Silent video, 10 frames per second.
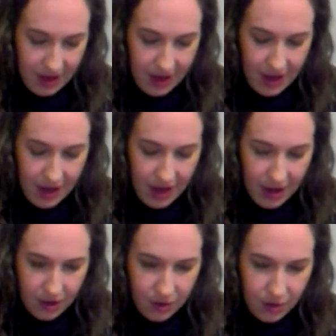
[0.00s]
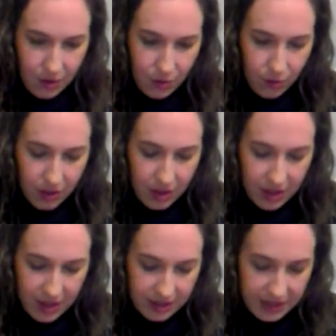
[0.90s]
And one of the
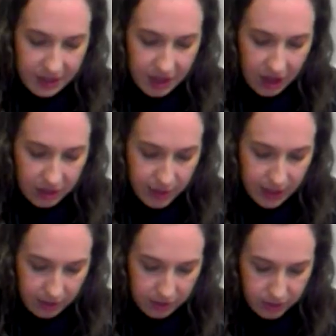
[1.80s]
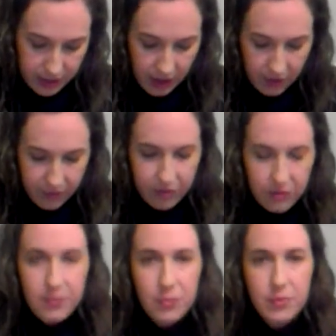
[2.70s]
things they talked about that was really
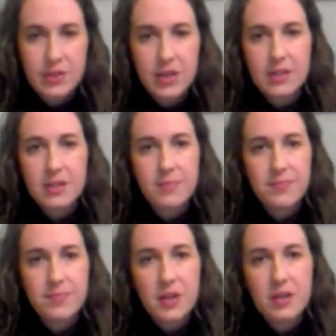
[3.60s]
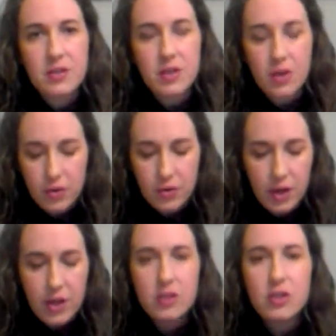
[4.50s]
helpful was this. So
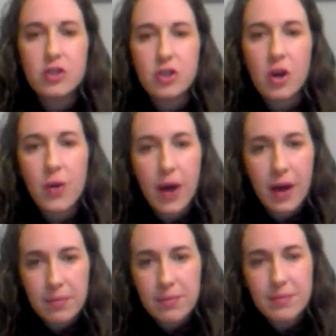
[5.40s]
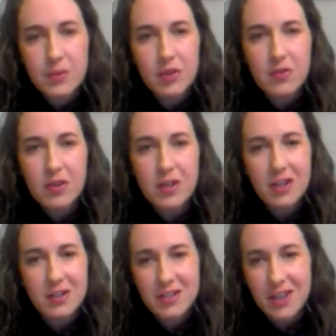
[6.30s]
to show up, so if you're
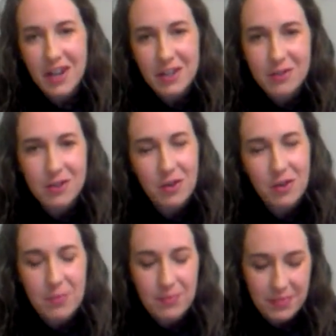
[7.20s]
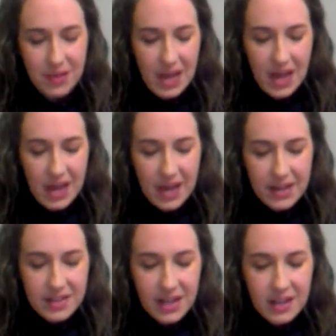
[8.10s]
here tonight, you showed up. It
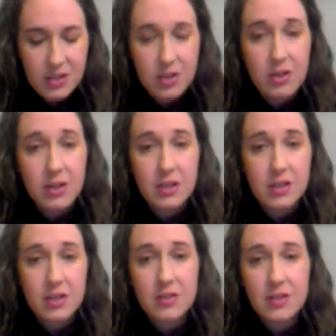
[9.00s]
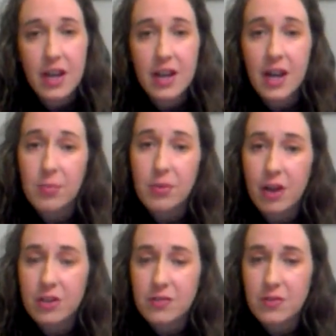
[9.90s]
takes courage, and I
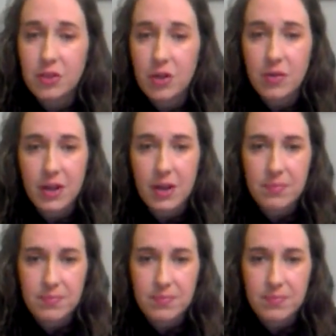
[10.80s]
applaud you for showing up,